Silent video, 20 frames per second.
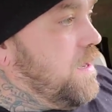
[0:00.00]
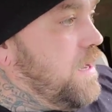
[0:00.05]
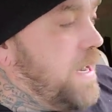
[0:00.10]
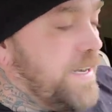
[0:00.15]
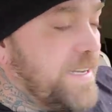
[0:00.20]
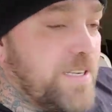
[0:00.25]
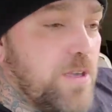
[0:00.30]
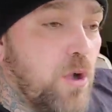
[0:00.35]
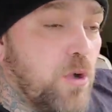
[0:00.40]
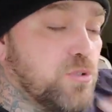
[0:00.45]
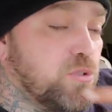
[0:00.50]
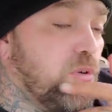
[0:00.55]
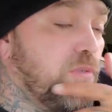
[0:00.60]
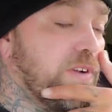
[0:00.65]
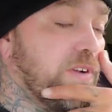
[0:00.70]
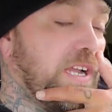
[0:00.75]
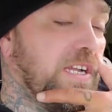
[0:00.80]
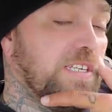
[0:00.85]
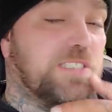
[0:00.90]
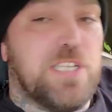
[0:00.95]
And he goes
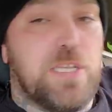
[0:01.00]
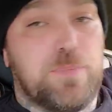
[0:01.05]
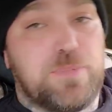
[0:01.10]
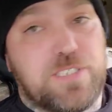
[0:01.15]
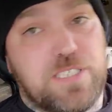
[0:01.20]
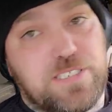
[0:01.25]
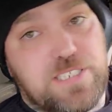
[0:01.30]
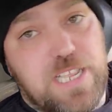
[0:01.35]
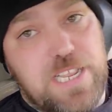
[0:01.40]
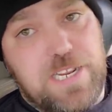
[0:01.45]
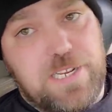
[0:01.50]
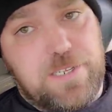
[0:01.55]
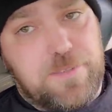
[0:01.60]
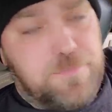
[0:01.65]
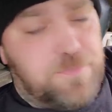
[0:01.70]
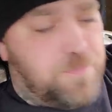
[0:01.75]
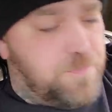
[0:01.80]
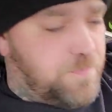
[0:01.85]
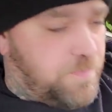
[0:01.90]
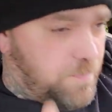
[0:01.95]
over there and attempts to take
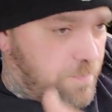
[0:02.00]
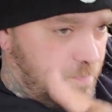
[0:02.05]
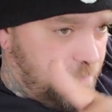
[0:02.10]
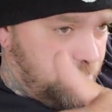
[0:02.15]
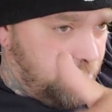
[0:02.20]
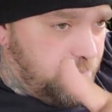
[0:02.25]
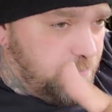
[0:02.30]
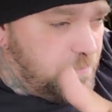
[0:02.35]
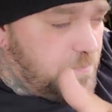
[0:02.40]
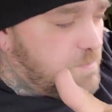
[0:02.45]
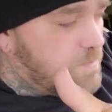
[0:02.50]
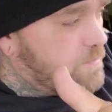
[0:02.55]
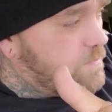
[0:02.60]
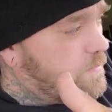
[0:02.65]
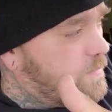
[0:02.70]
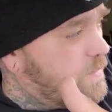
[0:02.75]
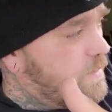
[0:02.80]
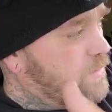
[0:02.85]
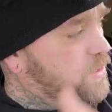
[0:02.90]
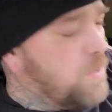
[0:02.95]

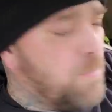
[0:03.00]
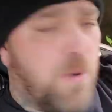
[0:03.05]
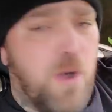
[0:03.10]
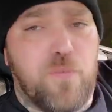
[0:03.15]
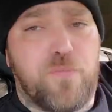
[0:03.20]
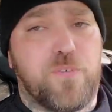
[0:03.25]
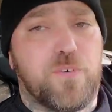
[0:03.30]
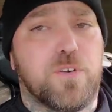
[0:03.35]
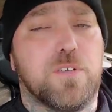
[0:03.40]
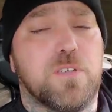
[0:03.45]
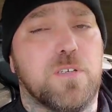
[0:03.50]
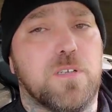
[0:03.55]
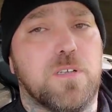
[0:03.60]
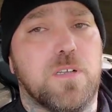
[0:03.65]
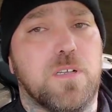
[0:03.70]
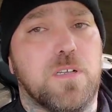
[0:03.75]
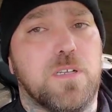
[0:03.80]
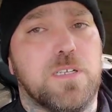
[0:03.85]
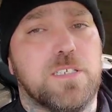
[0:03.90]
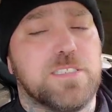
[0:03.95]
the buffer,
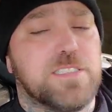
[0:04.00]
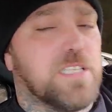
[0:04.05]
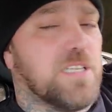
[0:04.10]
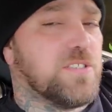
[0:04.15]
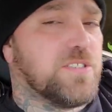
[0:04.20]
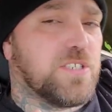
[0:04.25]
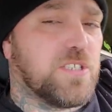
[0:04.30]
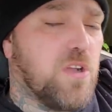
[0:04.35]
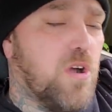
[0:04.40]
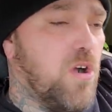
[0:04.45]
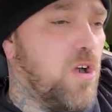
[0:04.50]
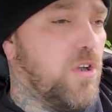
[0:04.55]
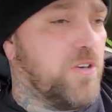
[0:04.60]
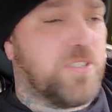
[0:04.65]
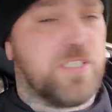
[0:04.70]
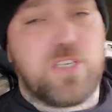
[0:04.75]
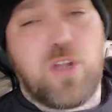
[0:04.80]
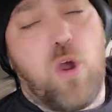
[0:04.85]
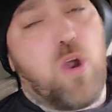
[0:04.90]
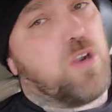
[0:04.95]
tells the guard,
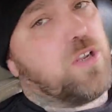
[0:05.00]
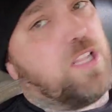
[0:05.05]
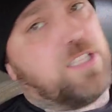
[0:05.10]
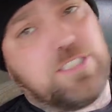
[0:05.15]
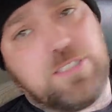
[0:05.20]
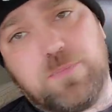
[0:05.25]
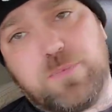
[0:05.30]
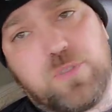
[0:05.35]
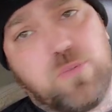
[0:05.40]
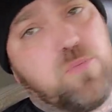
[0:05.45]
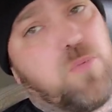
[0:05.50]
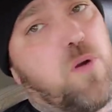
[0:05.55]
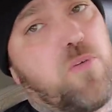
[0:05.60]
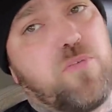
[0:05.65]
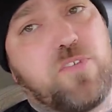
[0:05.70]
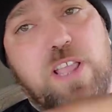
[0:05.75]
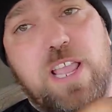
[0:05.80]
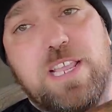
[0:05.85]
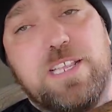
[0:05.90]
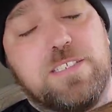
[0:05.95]
and the guard lets him through
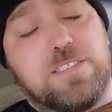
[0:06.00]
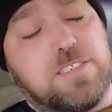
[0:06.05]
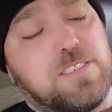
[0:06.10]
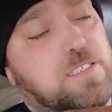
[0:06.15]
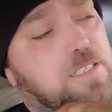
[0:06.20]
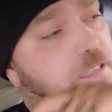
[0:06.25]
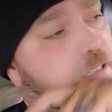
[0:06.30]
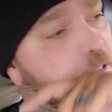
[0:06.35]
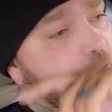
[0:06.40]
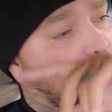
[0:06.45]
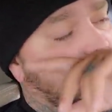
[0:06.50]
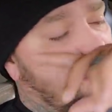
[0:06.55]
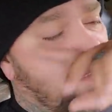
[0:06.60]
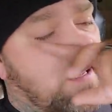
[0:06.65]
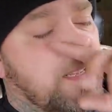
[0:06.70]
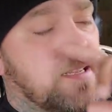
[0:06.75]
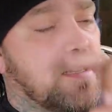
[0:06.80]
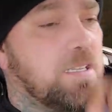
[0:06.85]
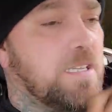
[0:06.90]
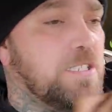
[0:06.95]
both gates.
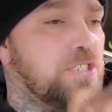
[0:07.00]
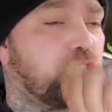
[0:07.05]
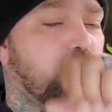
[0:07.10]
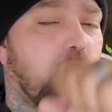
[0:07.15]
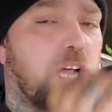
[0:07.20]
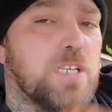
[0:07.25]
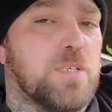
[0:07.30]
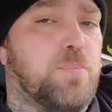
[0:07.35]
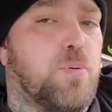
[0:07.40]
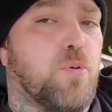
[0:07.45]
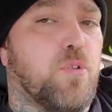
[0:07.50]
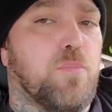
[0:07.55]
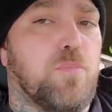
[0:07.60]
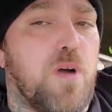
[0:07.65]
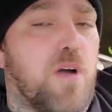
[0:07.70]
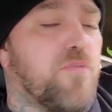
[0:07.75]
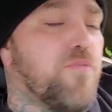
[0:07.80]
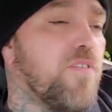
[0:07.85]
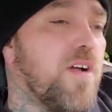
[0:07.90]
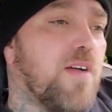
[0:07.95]
He's trying to pull the
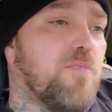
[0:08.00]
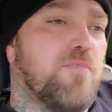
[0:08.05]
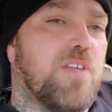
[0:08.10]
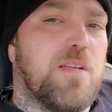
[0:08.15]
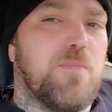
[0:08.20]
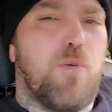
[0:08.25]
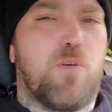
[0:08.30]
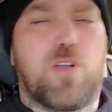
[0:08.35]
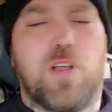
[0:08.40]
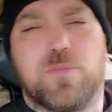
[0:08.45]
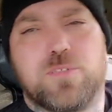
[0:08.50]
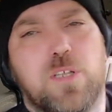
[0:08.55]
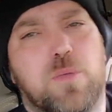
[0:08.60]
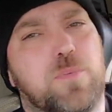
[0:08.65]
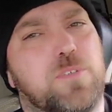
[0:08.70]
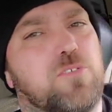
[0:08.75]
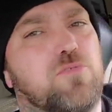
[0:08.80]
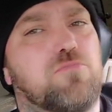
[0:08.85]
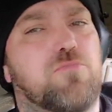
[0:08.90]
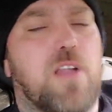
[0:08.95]
buffer out. Rambo comes up
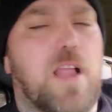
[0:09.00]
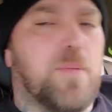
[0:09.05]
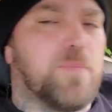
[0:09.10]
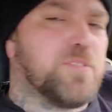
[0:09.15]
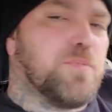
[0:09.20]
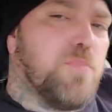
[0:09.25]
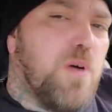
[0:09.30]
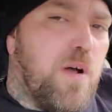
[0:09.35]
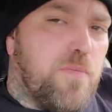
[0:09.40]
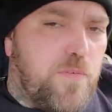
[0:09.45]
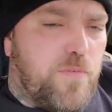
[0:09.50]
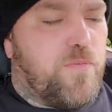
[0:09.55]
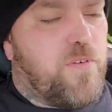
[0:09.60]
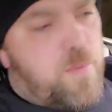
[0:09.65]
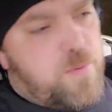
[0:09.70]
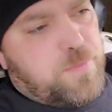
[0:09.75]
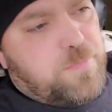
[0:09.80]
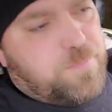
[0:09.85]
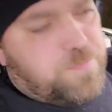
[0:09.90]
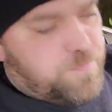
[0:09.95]
and grabs the buffer
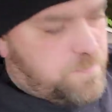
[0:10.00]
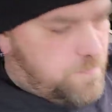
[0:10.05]
from him.